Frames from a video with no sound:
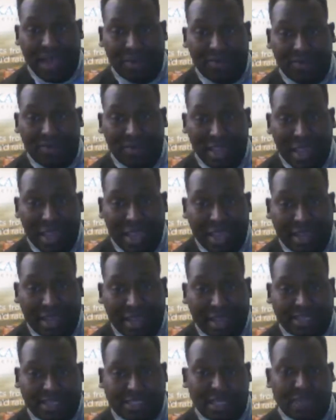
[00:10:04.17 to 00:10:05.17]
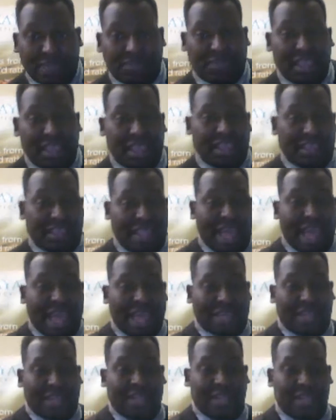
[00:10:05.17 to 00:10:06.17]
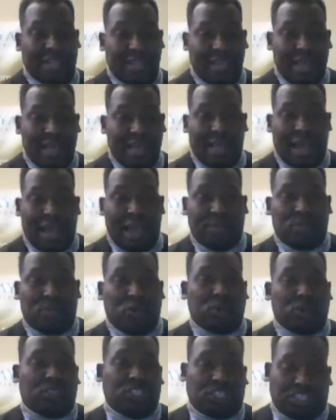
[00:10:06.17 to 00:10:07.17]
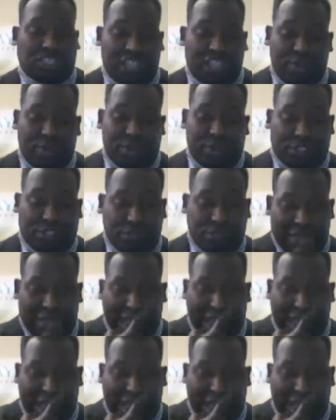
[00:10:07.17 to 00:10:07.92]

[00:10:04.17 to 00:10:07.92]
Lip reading: Now, there's something that I'm going to share with